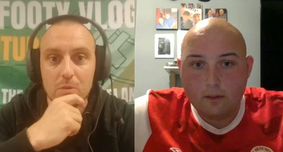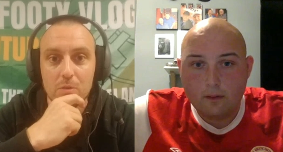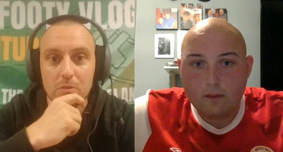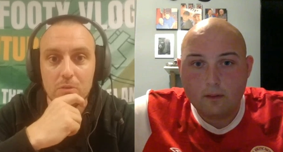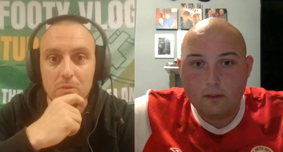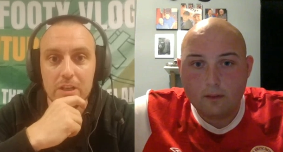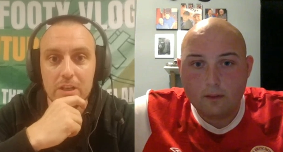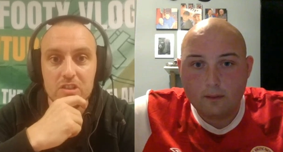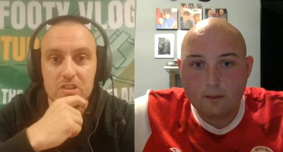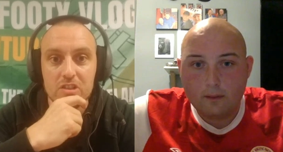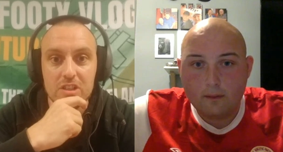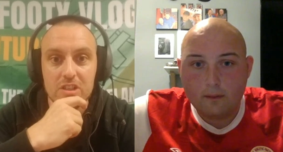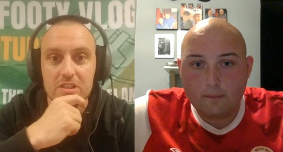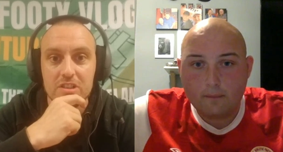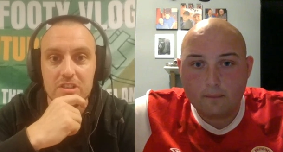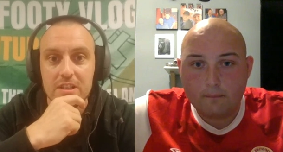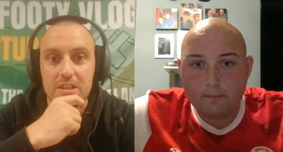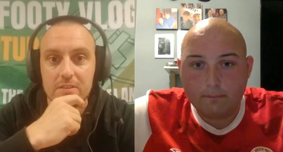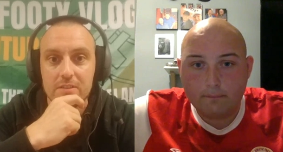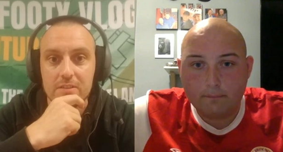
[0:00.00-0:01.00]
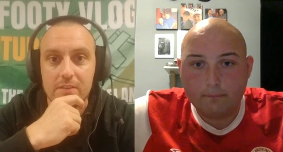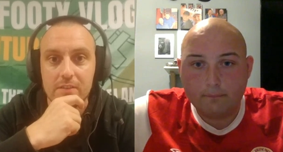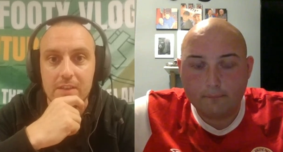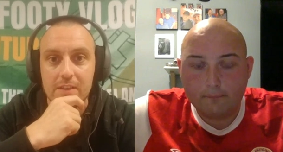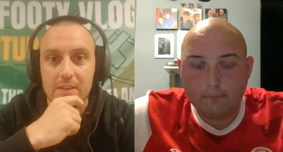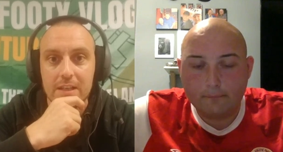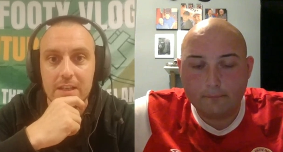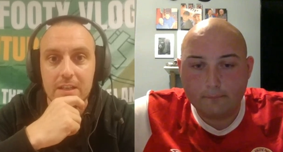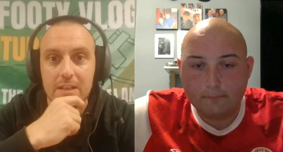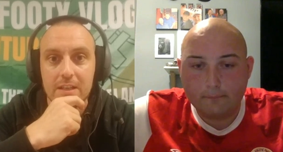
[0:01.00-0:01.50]
Speaker 1: you go, we're right, John
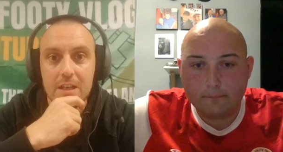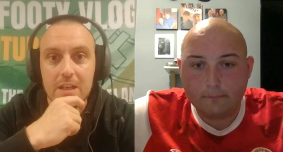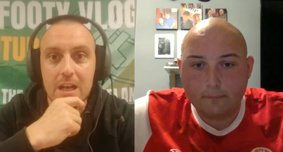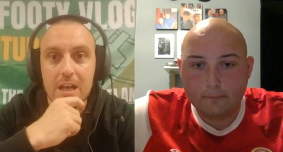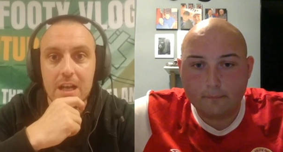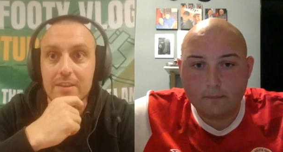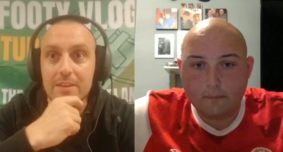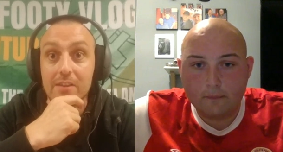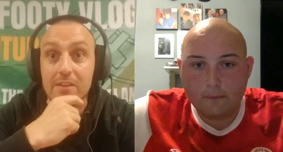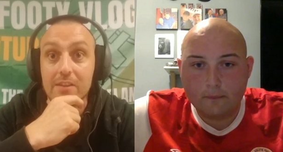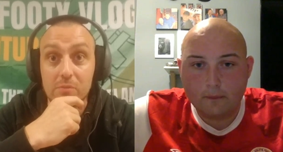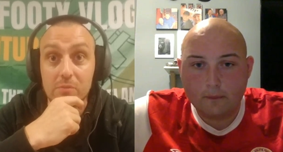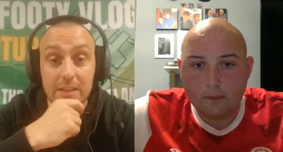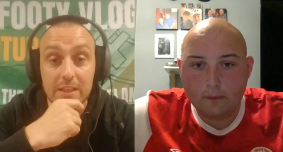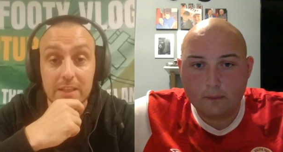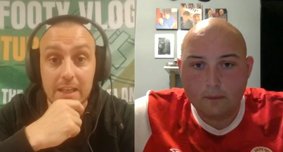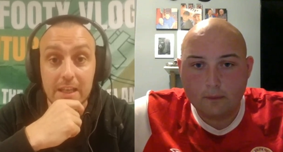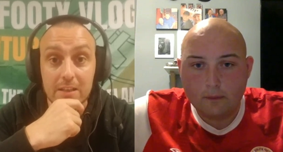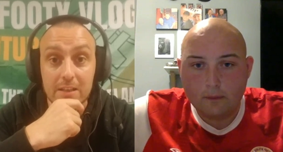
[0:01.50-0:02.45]
Sheridan saying it. And that's